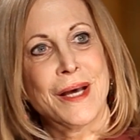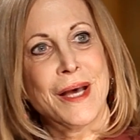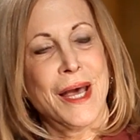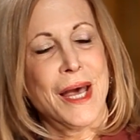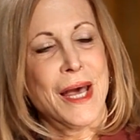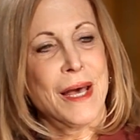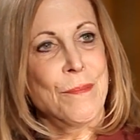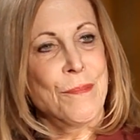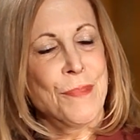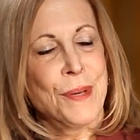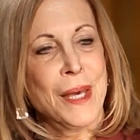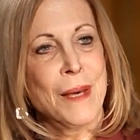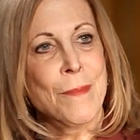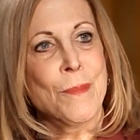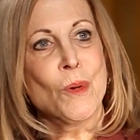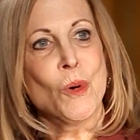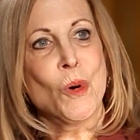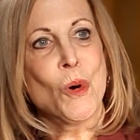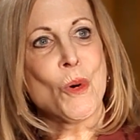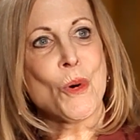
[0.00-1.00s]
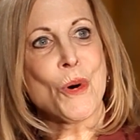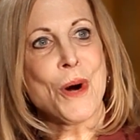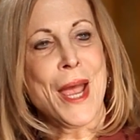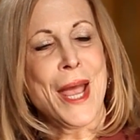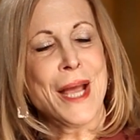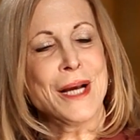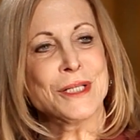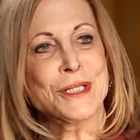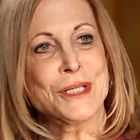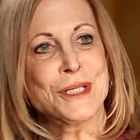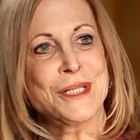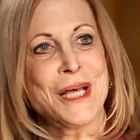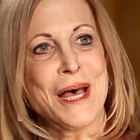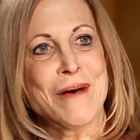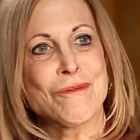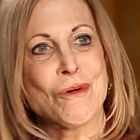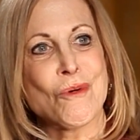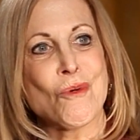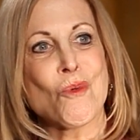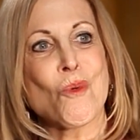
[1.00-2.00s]
And people who are anxious
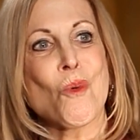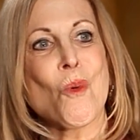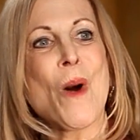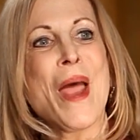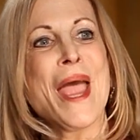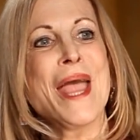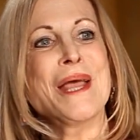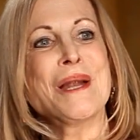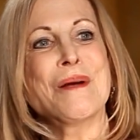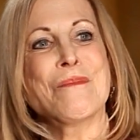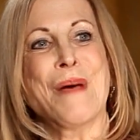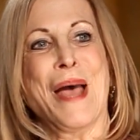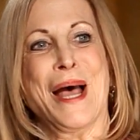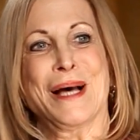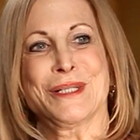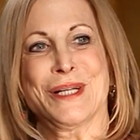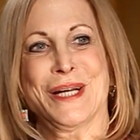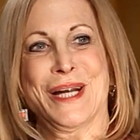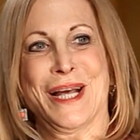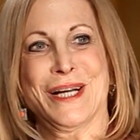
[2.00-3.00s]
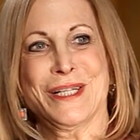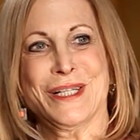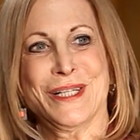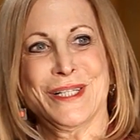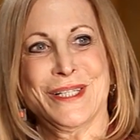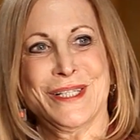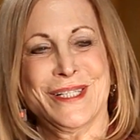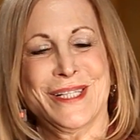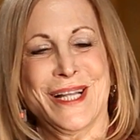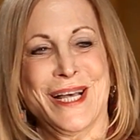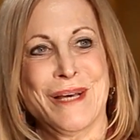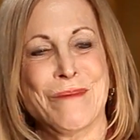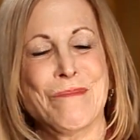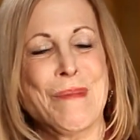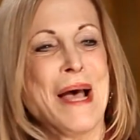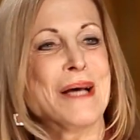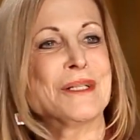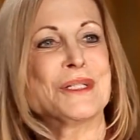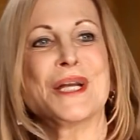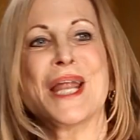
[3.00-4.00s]
have great imaginations. They
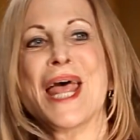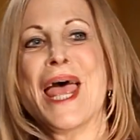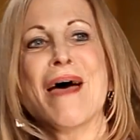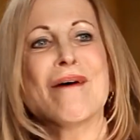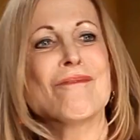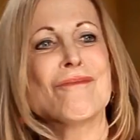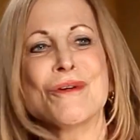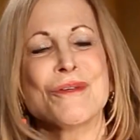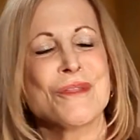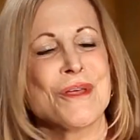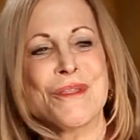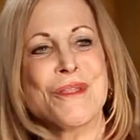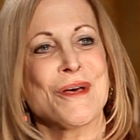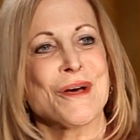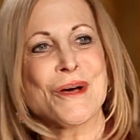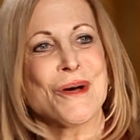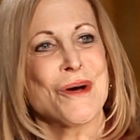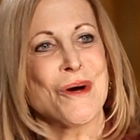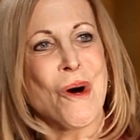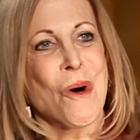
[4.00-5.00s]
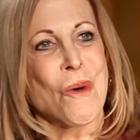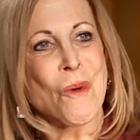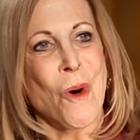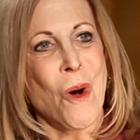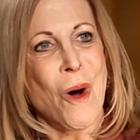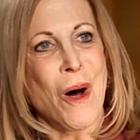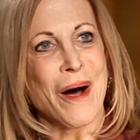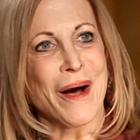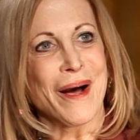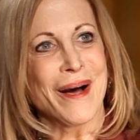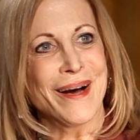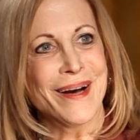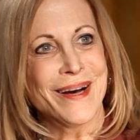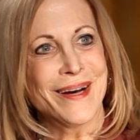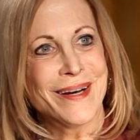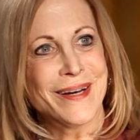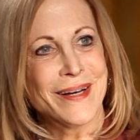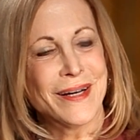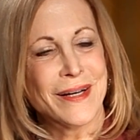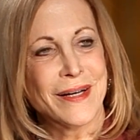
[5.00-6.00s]
imagine everything that can go wrong.
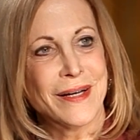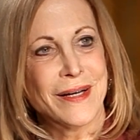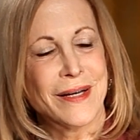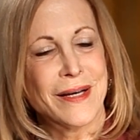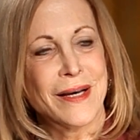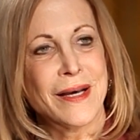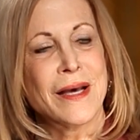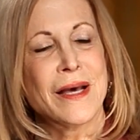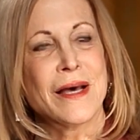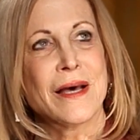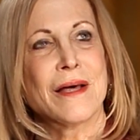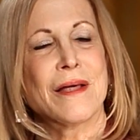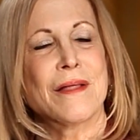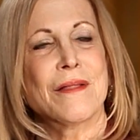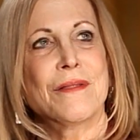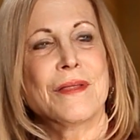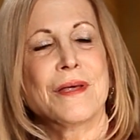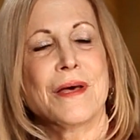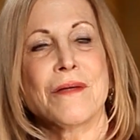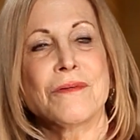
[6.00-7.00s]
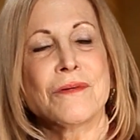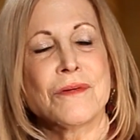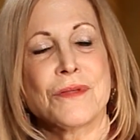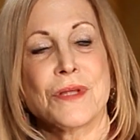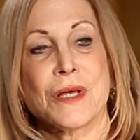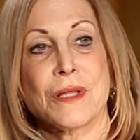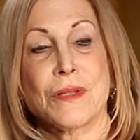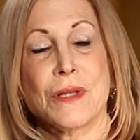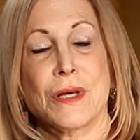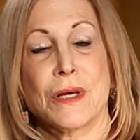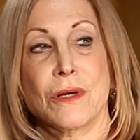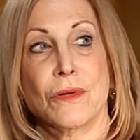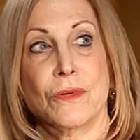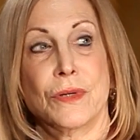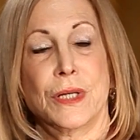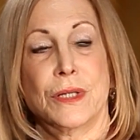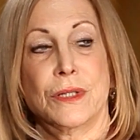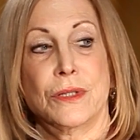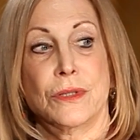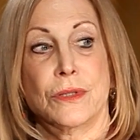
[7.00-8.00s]
The other thing that you
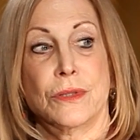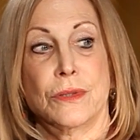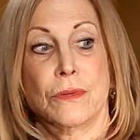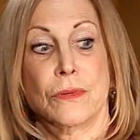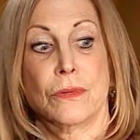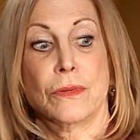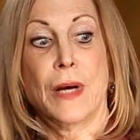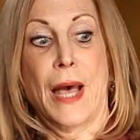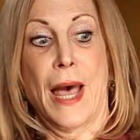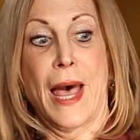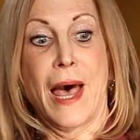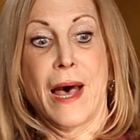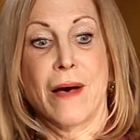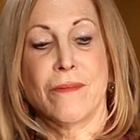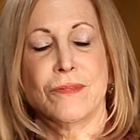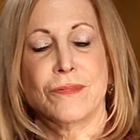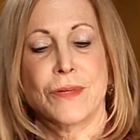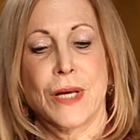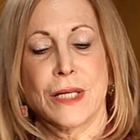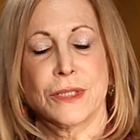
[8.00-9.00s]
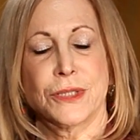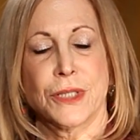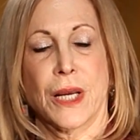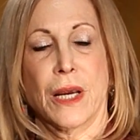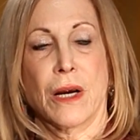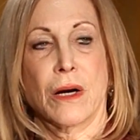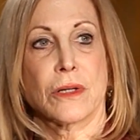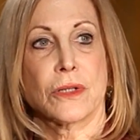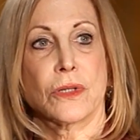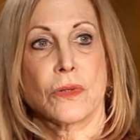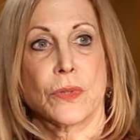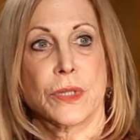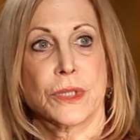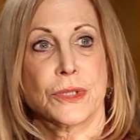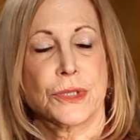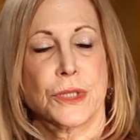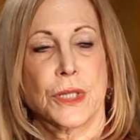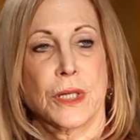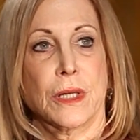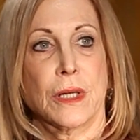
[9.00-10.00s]
need to have as a
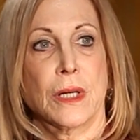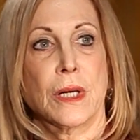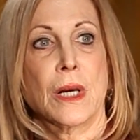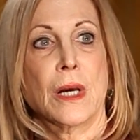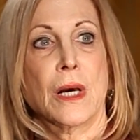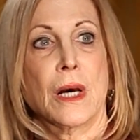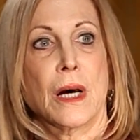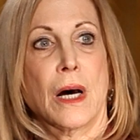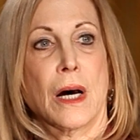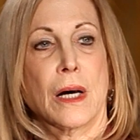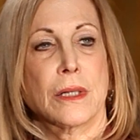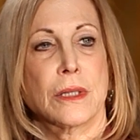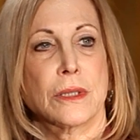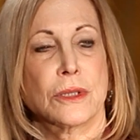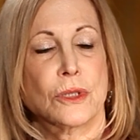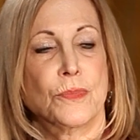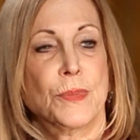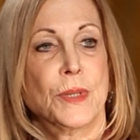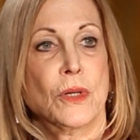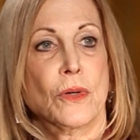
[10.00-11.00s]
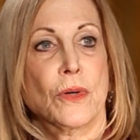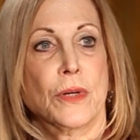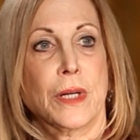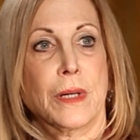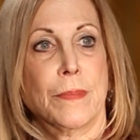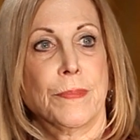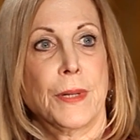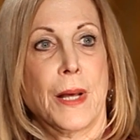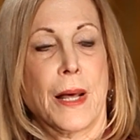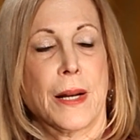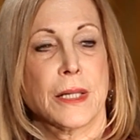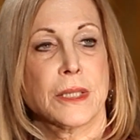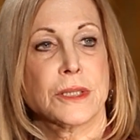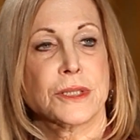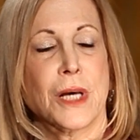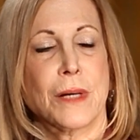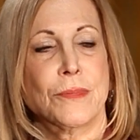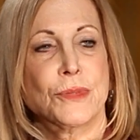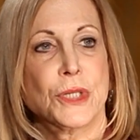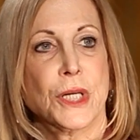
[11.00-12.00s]
characteristic to be a good hypnotic
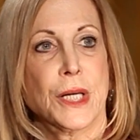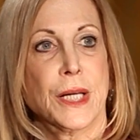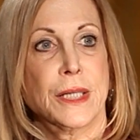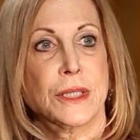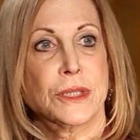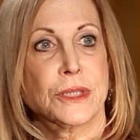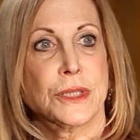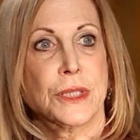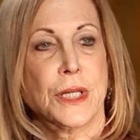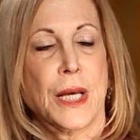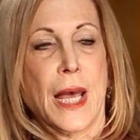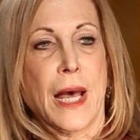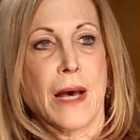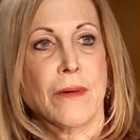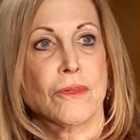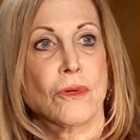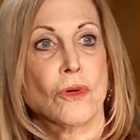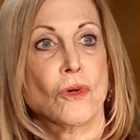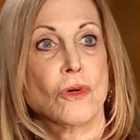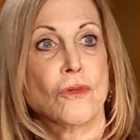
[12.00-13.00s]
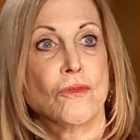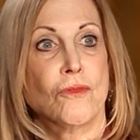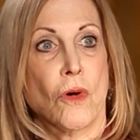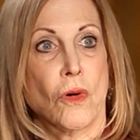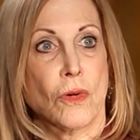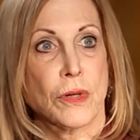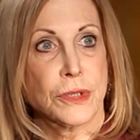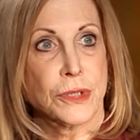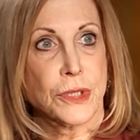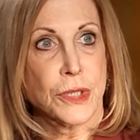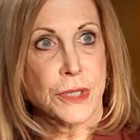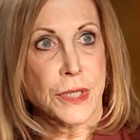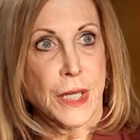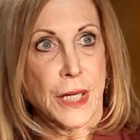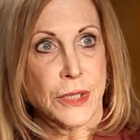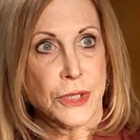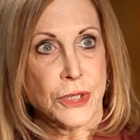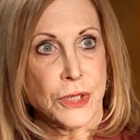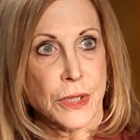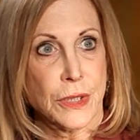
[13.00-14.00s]
subject is to have good focused
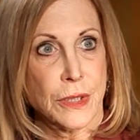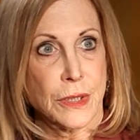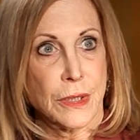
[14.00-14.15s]
attention.